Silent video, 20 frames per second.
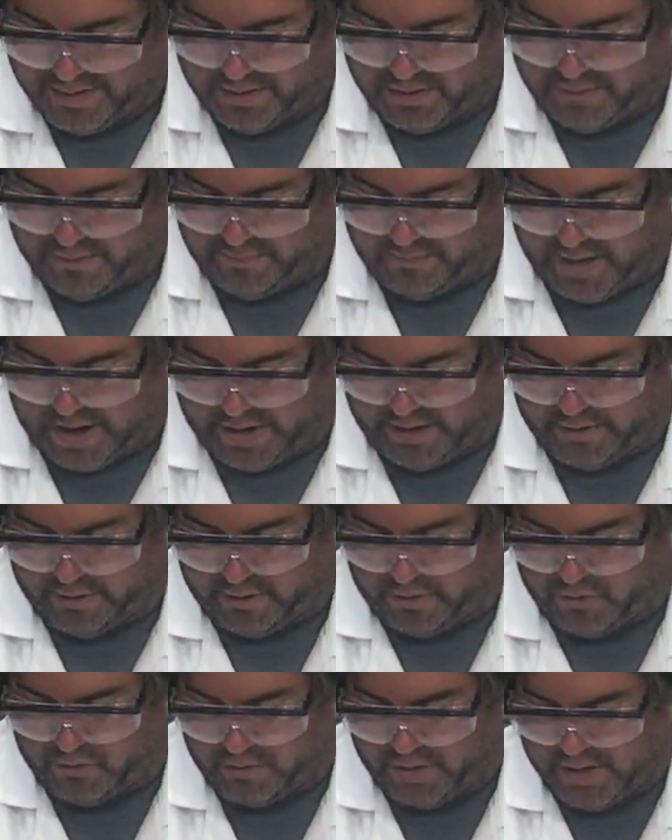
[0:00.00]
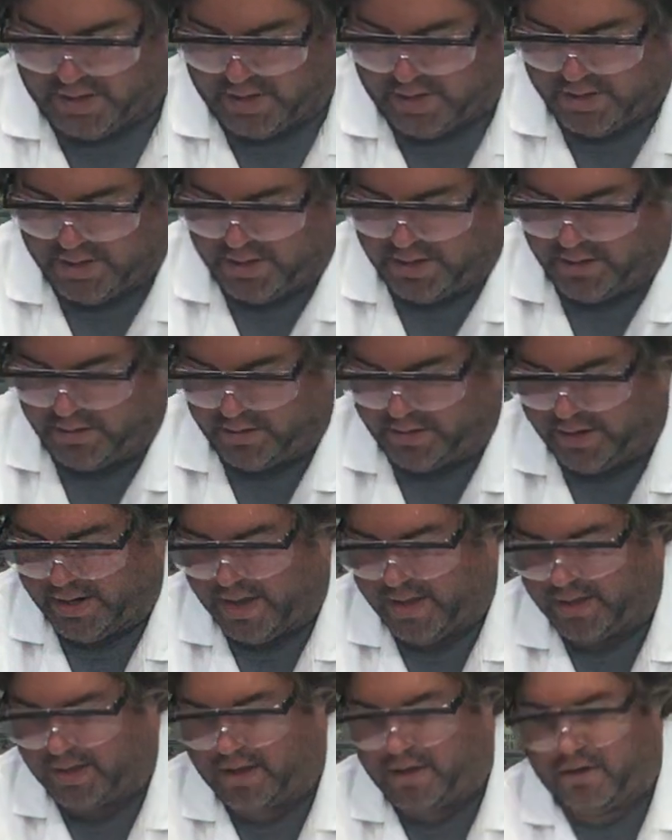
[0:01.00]
You've got your green and your
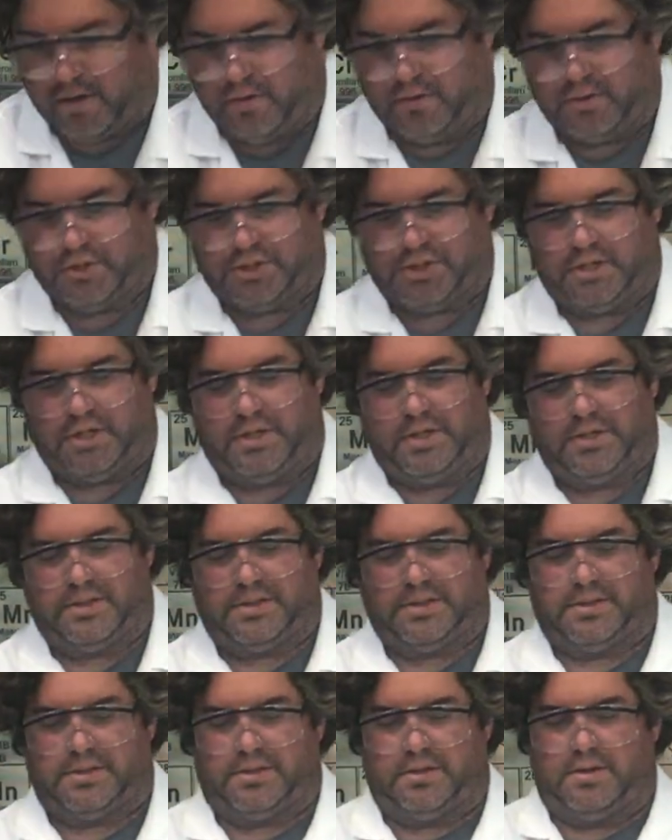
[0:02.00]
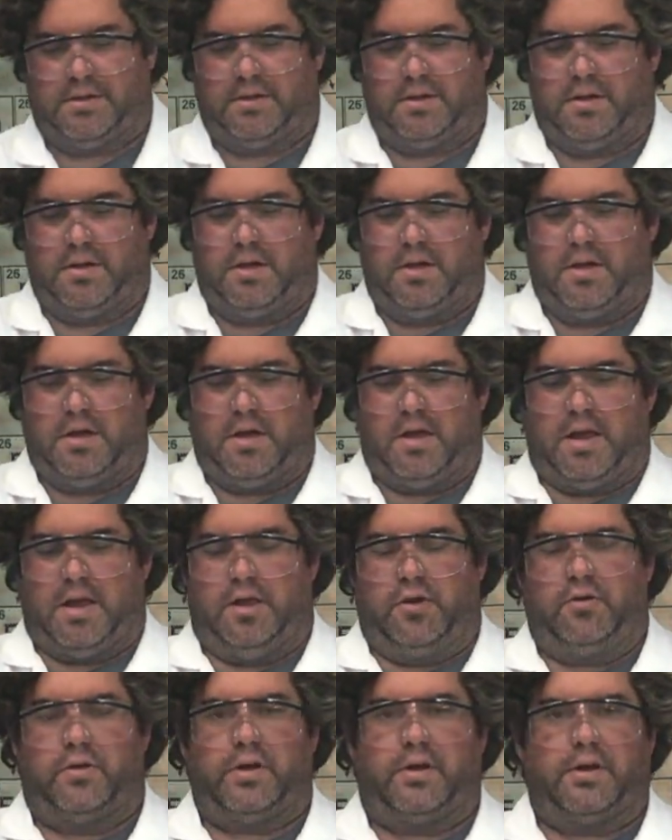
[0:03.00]
yellow sheets, and
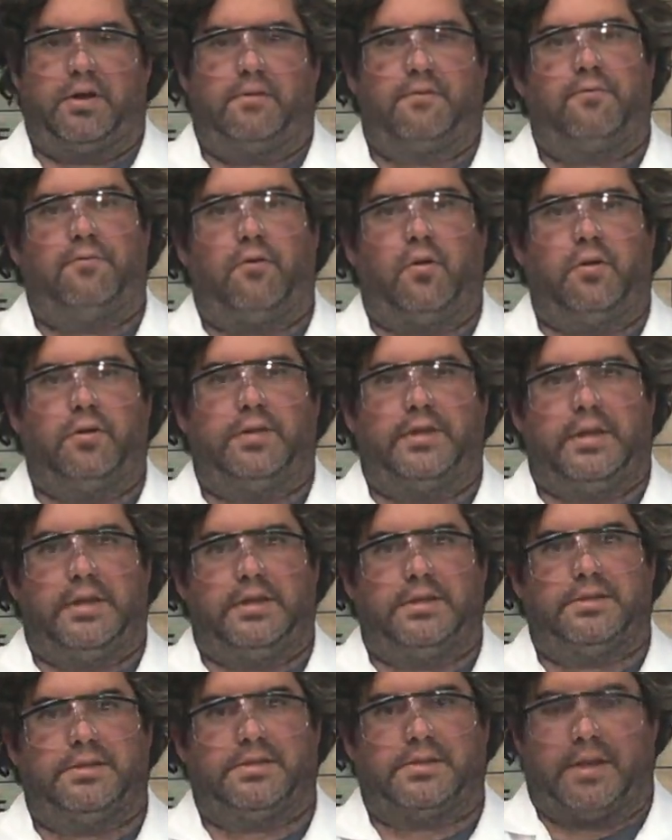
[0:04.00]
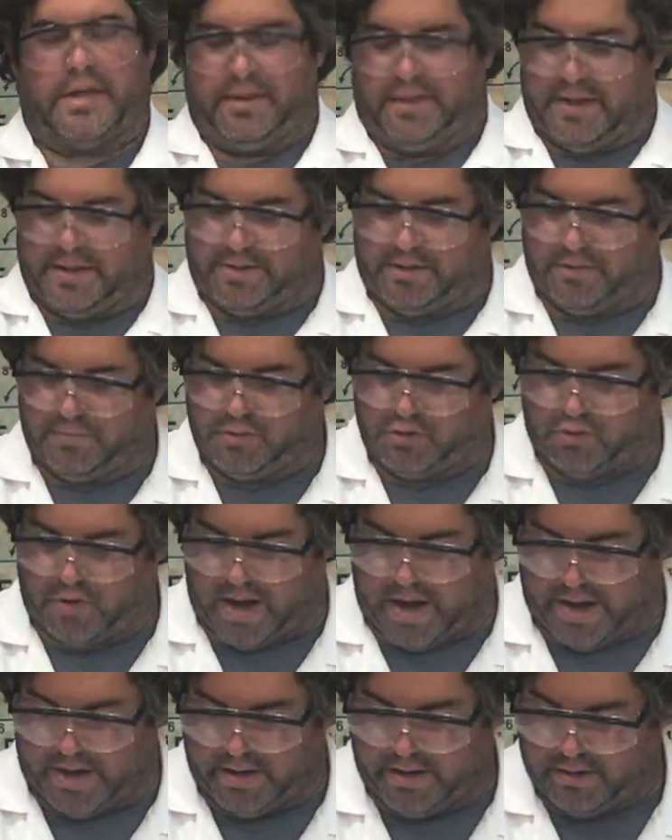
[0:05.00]
you can unfold these and let them
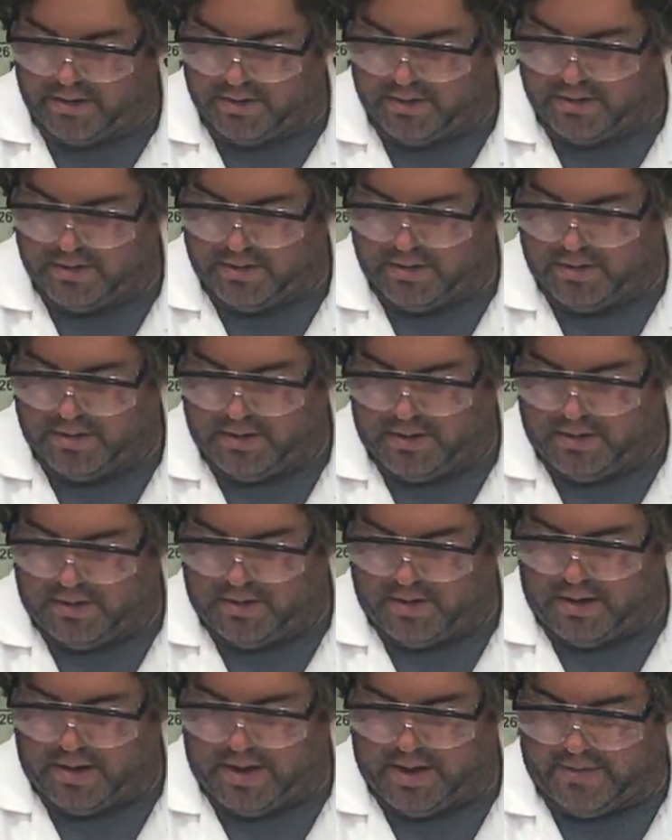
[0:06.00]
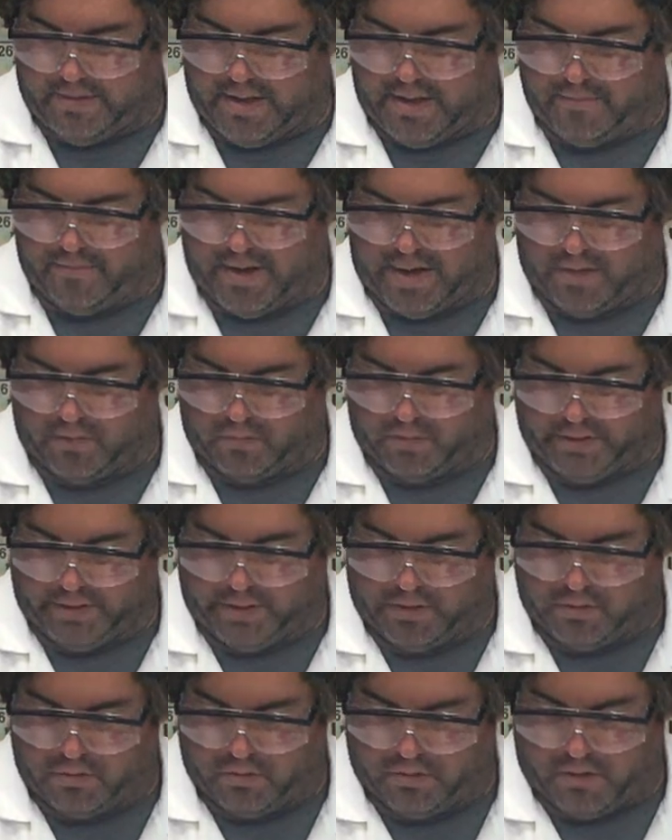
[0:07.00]
dry, and they make really
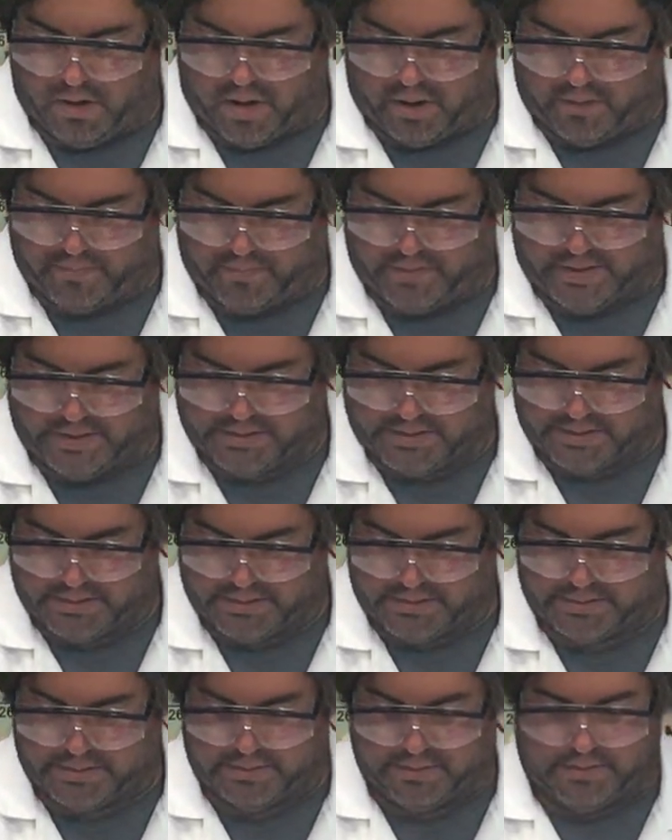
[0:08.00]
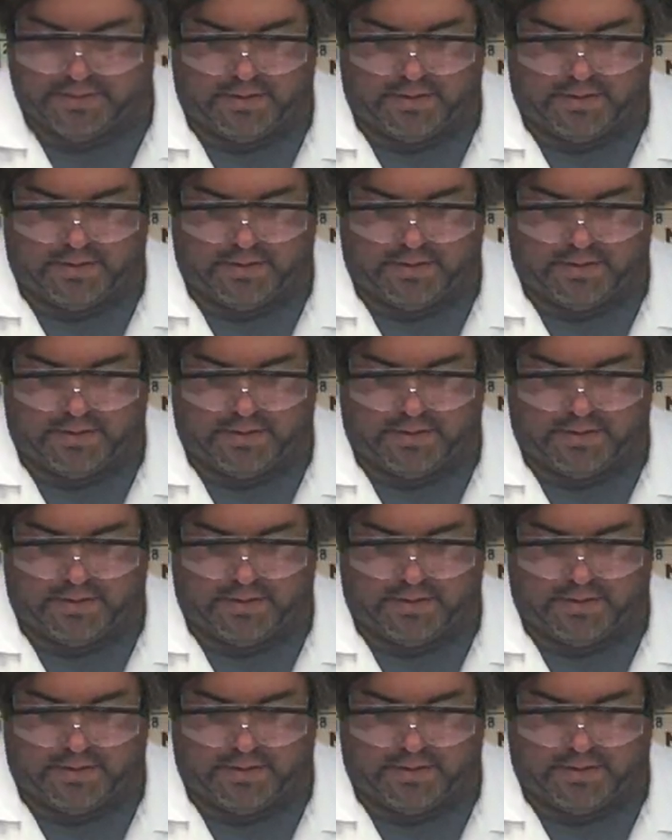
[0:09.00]
cool art pieces.